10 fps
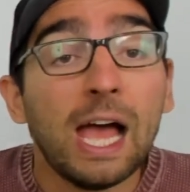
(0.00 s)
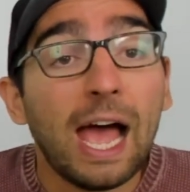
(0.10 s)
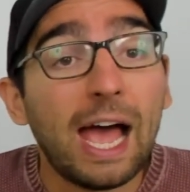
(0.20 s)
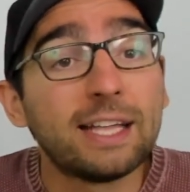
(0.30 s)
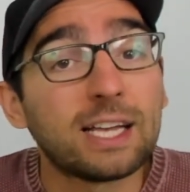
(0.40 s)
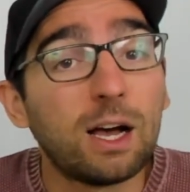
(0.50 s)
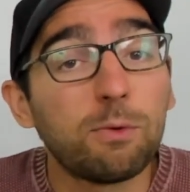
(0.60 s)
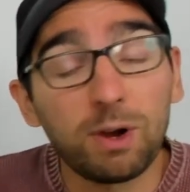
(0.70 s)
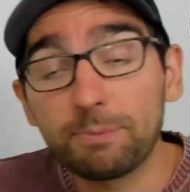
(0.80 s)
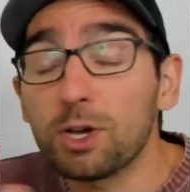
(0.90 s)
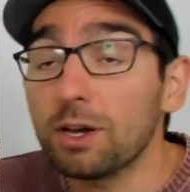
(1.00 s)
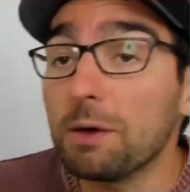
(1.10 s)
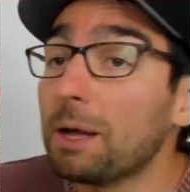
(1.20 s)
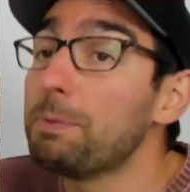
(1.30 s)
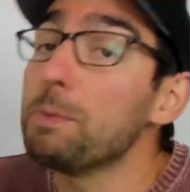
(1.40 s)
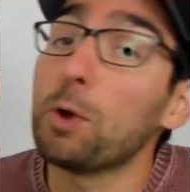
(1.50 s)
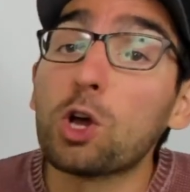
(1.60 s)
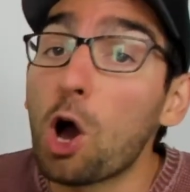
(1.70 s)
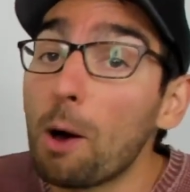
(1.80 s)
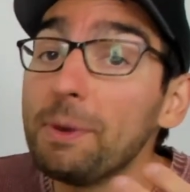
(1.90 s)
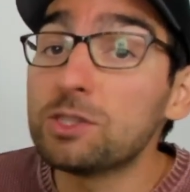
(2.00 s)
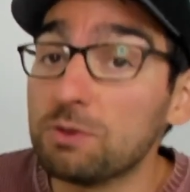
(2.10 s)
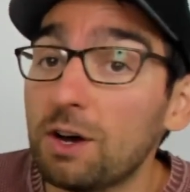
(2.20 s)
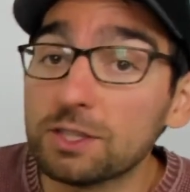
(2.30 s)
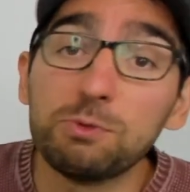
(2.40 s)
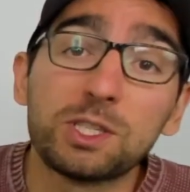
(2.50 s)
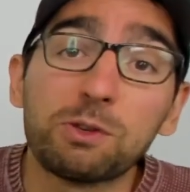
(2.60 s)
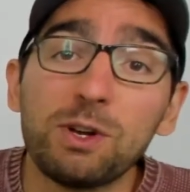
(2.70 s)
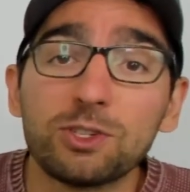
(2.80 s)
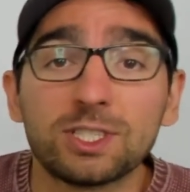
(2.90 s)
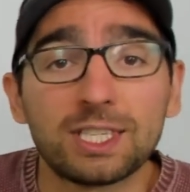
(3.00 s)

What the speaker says: And when I'm talking about people coming to us with questions,